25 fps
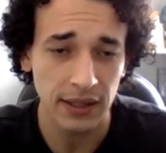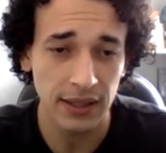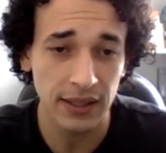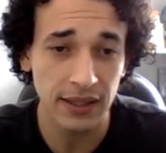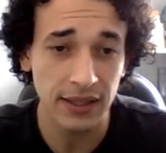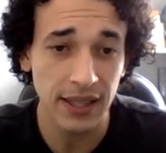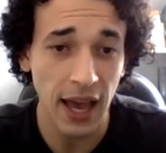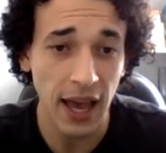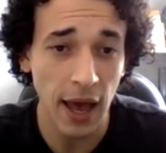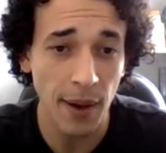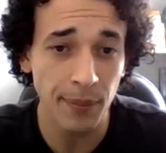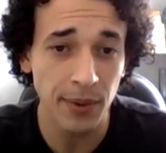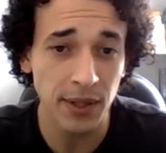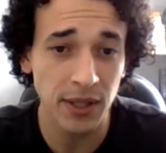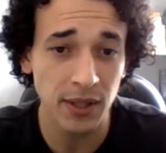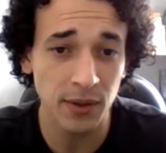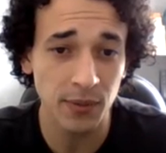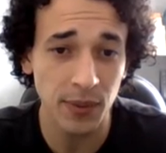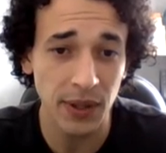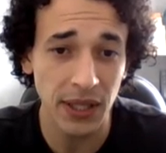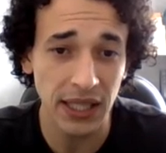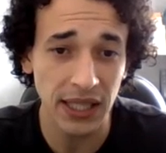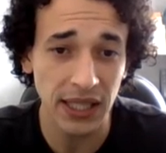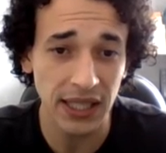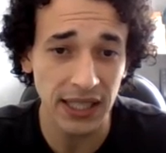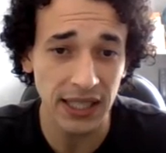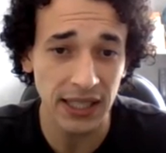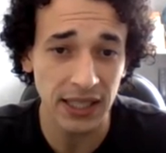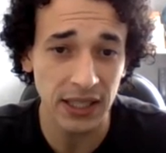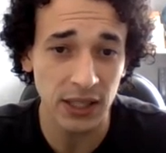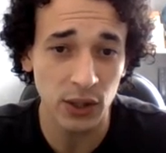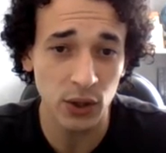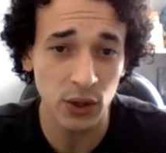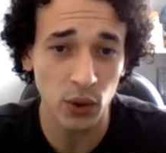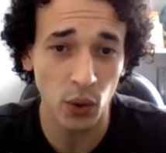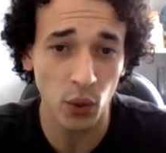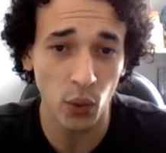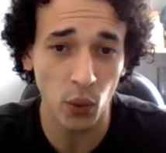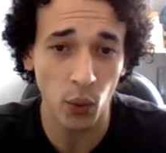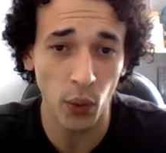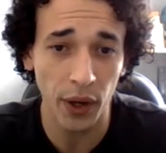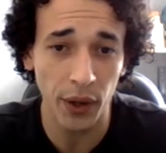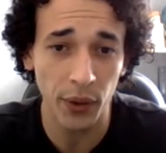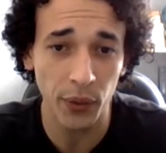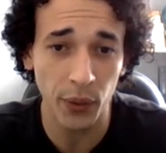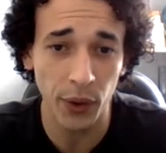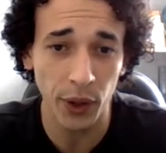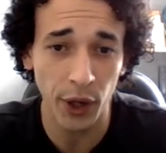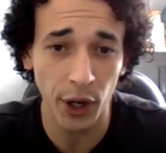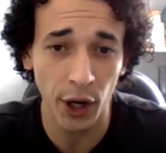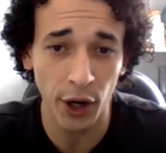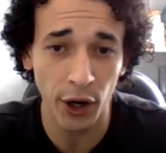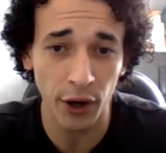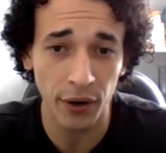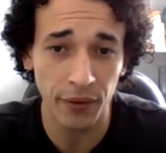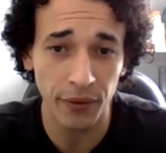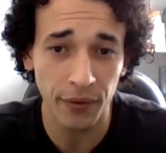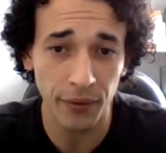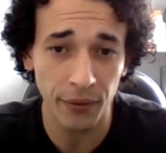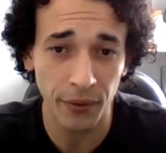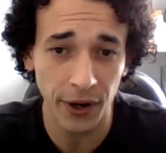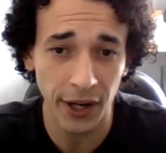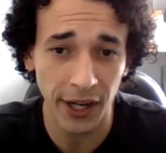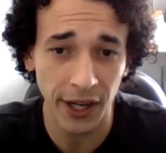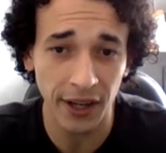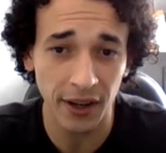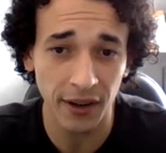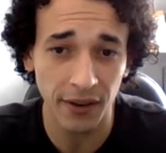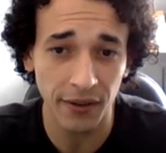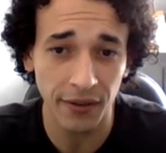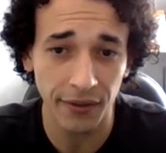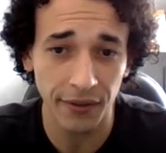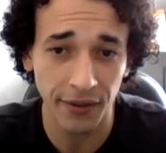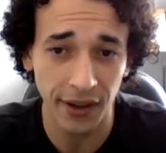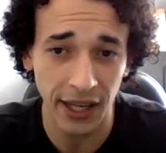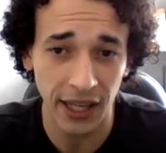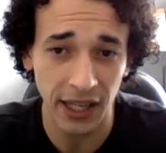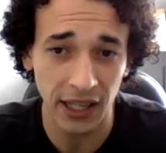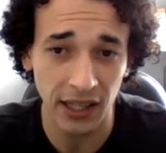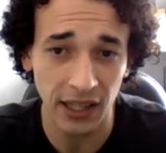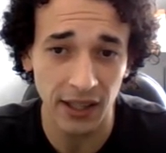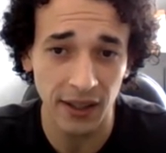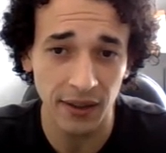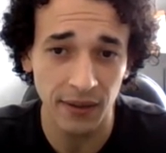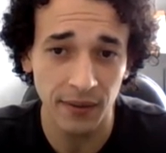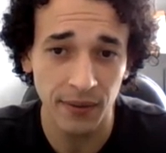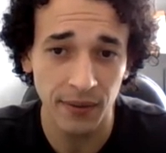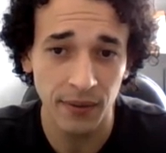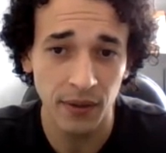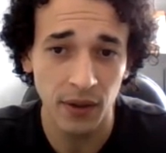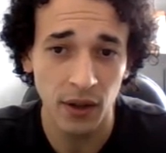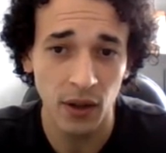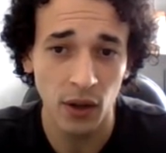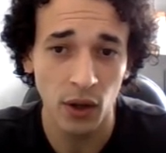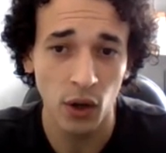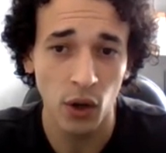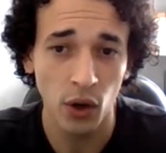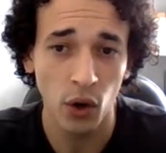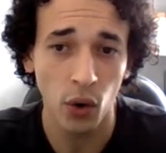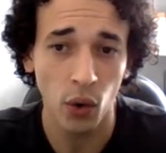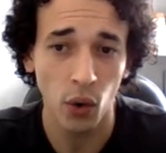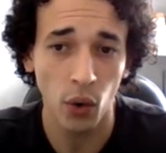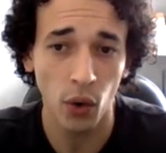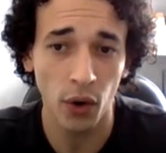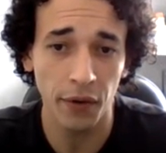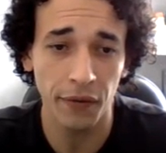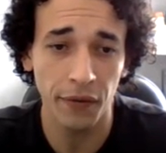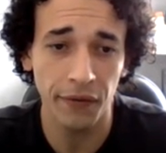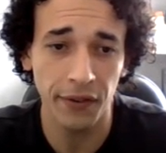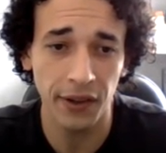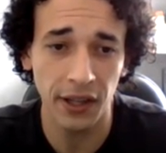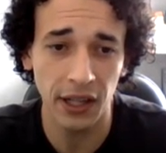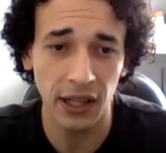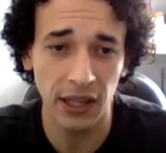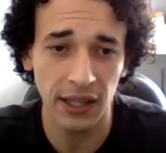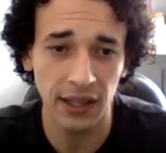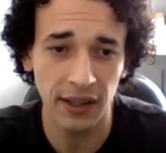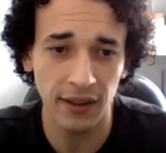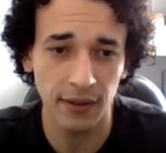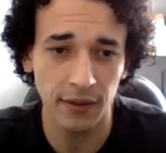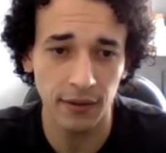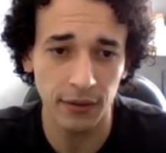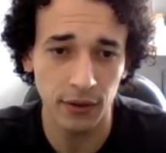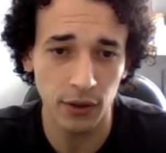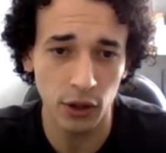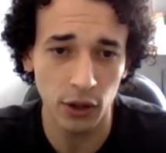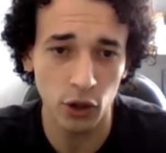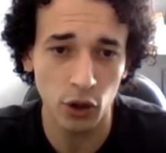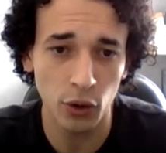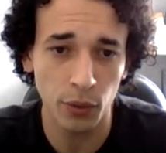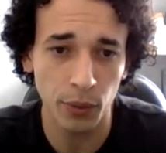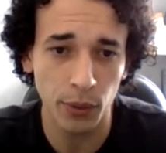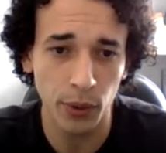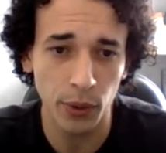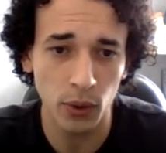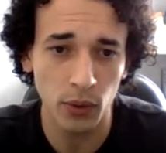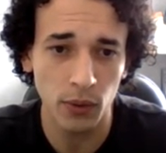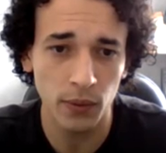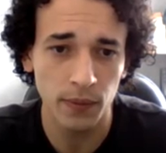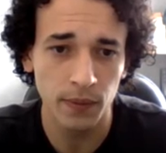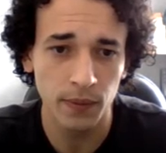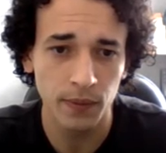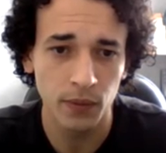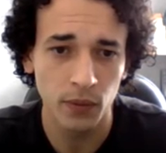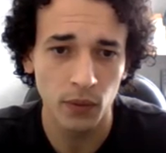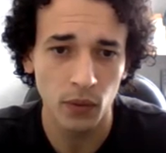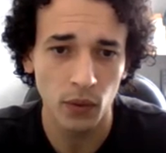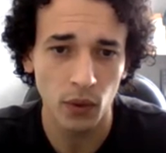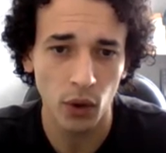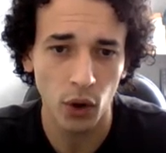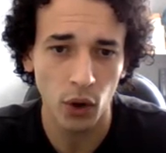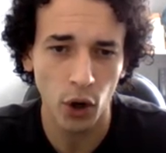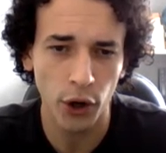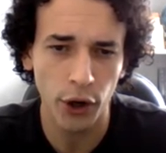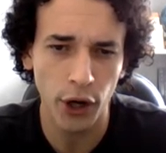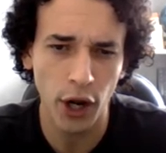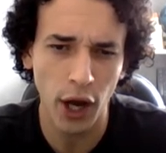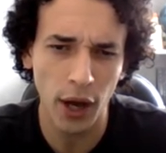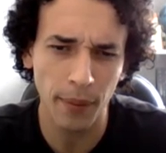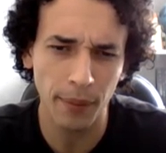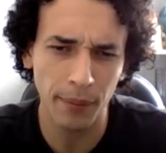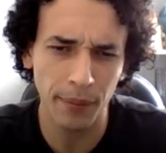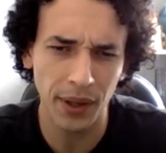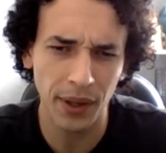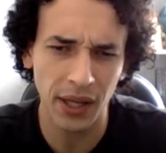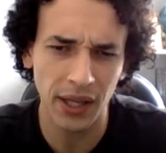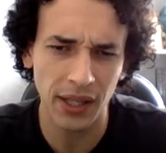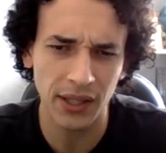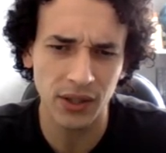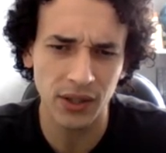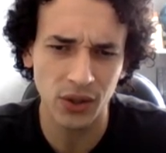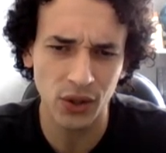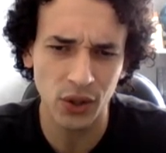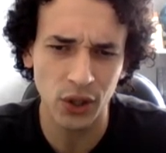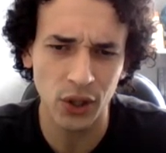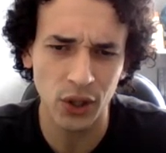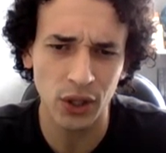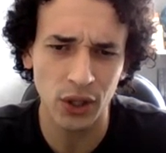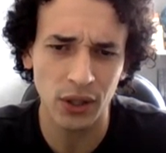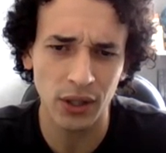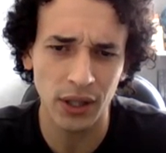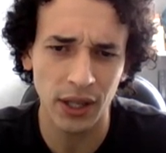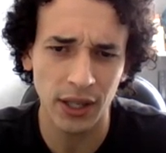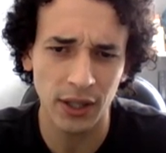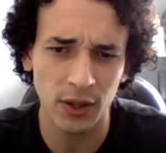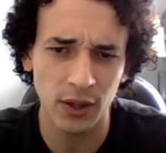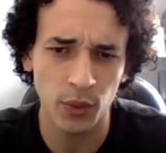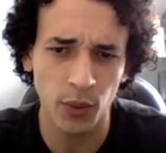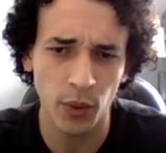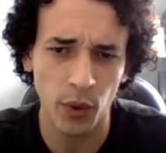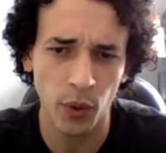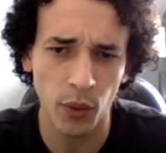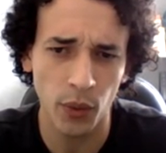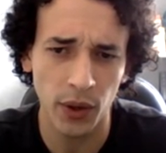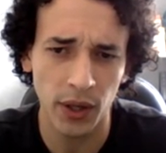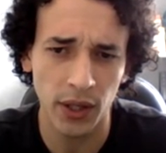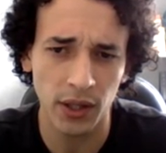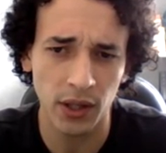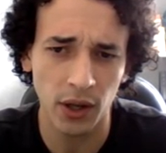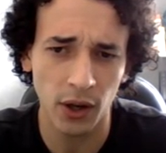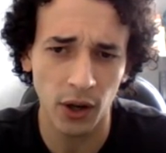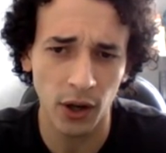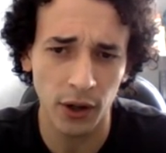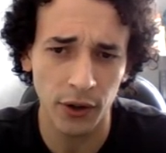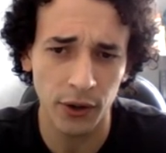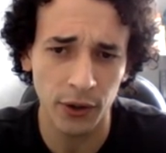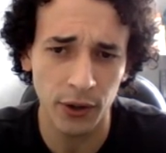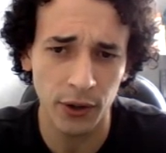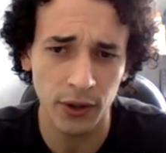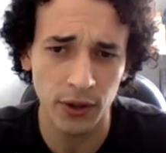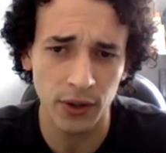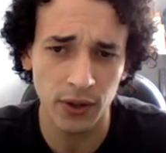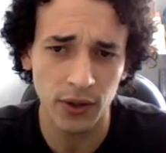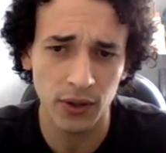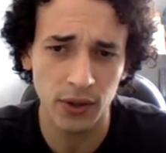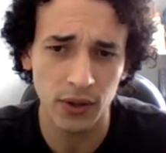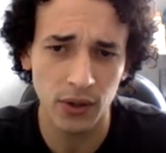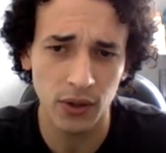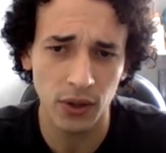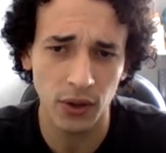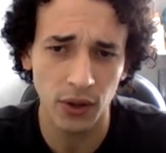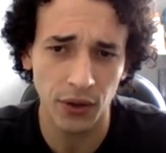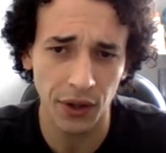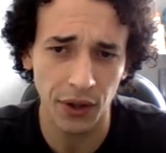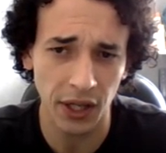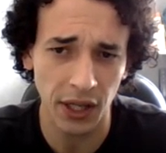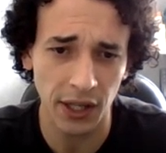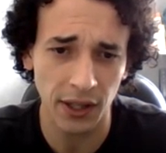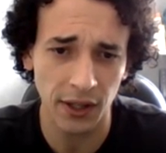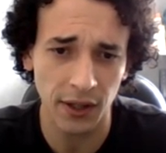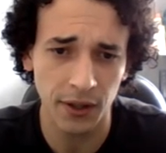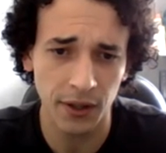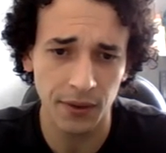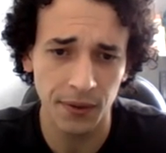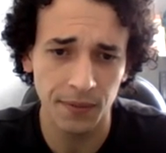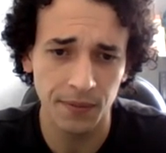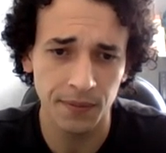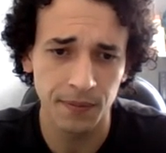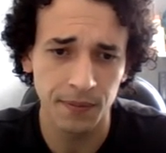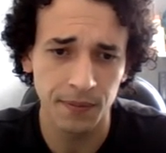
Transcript: This happens because when we are afraid of failing or feeling vulnerable or not being as good as we want others to think